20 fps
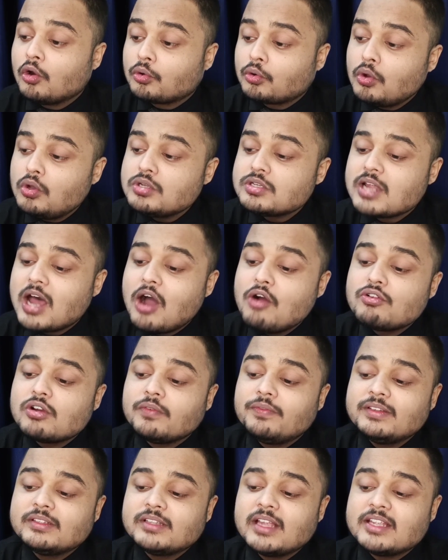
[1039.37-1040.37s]
rose
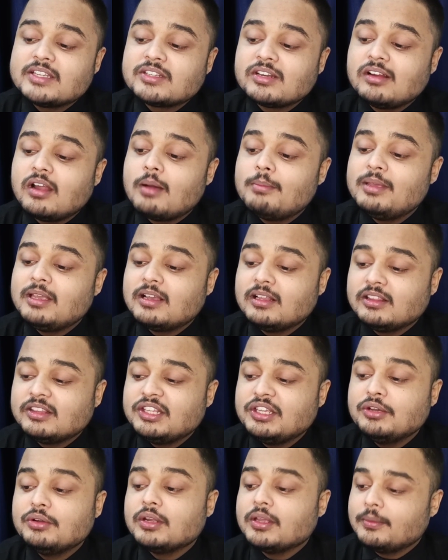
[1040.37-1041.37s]
out of his astronomical
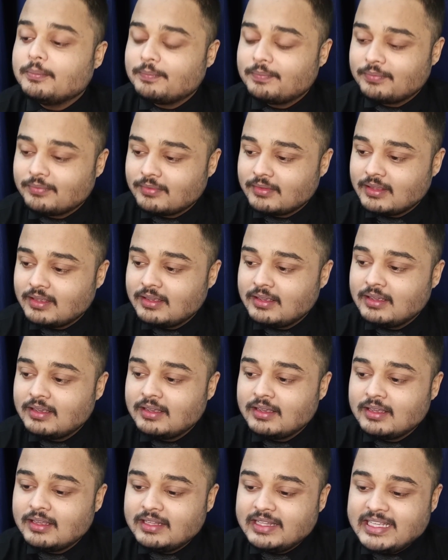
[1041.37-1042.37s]
theory.
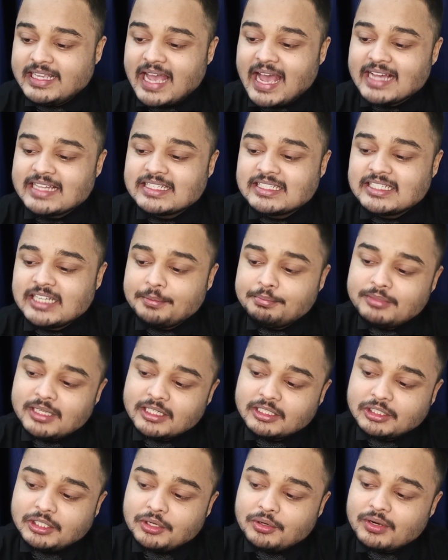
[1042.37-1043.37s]
The
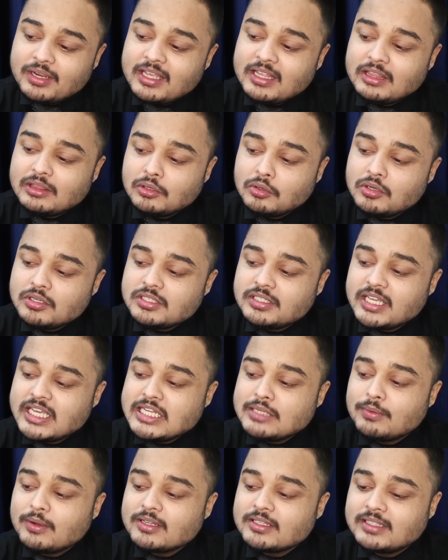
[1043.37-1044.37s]
accepted theory in those
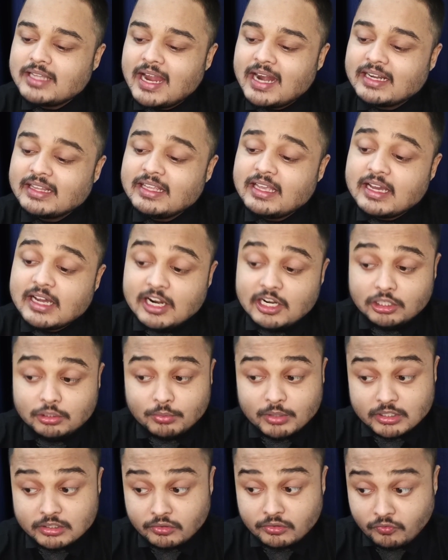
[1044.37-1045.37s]
days was that the earth
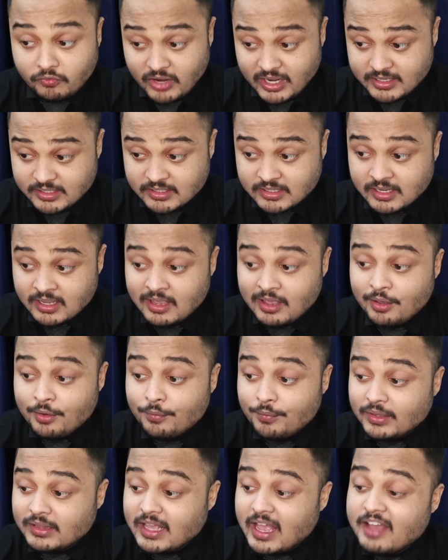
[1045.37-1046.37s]
was fixed,
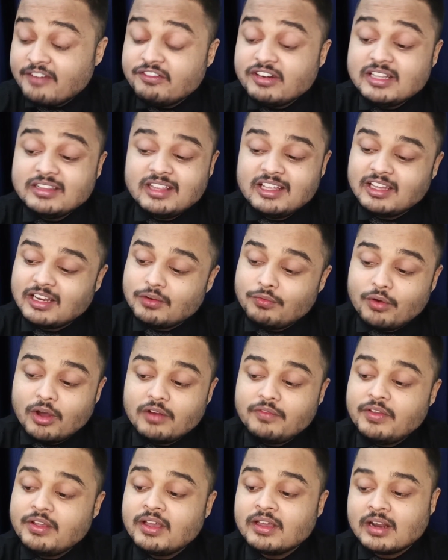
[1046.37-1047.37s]
with everything
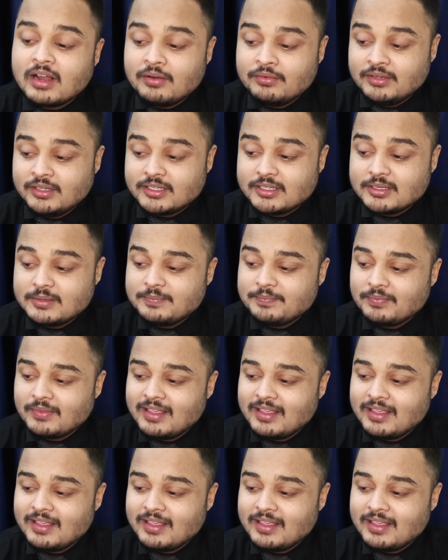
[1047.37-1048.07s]
revolving around it.